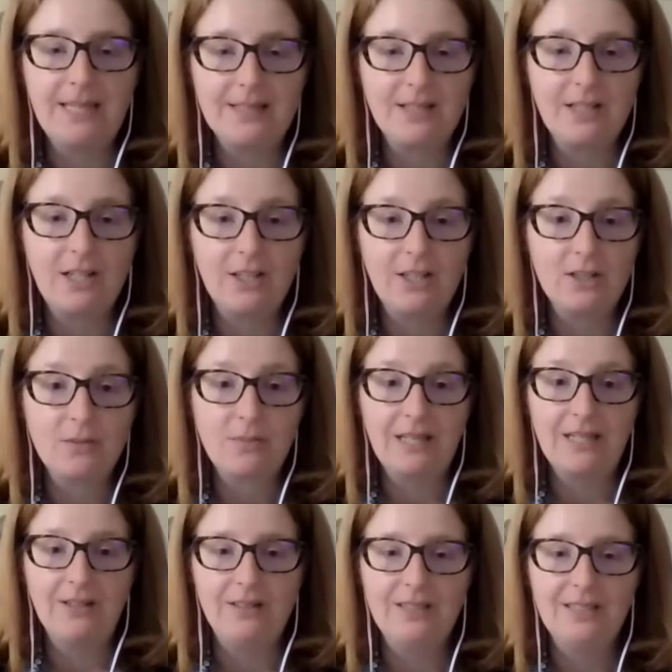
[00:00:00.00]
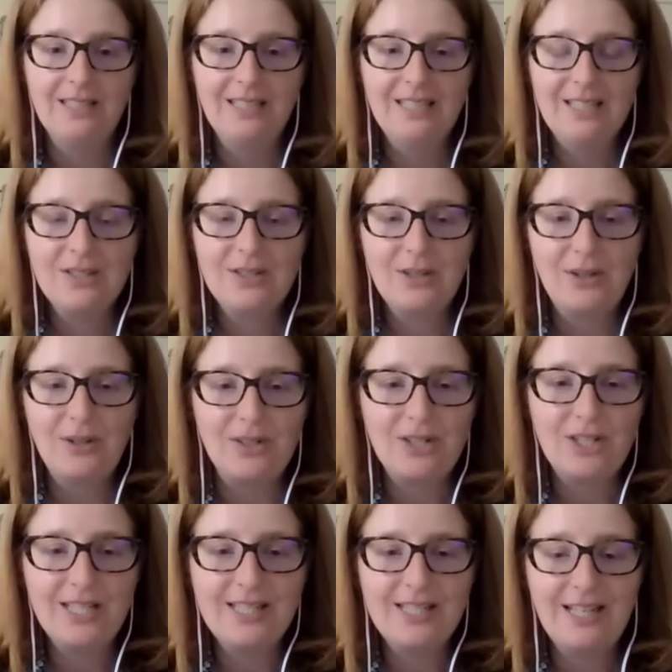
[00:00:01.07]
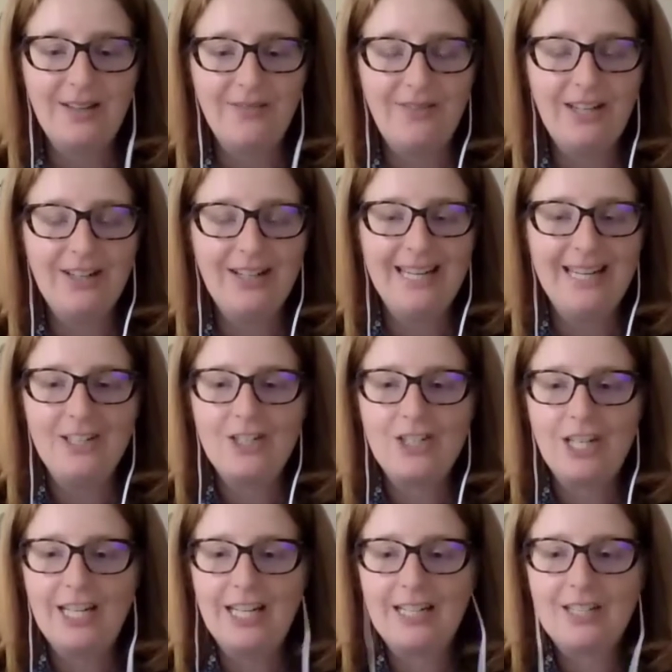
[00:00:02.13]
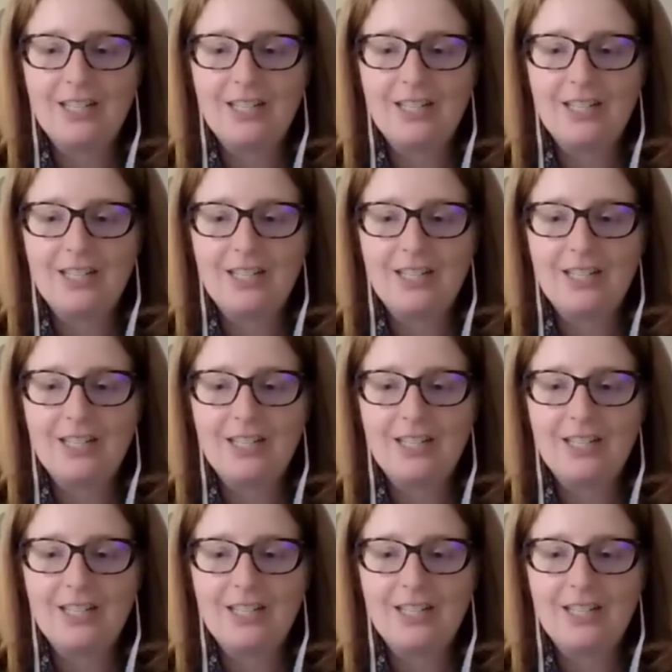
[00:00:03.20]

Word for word: It's a cocker spaniel, so she's oh. uh, very energetic.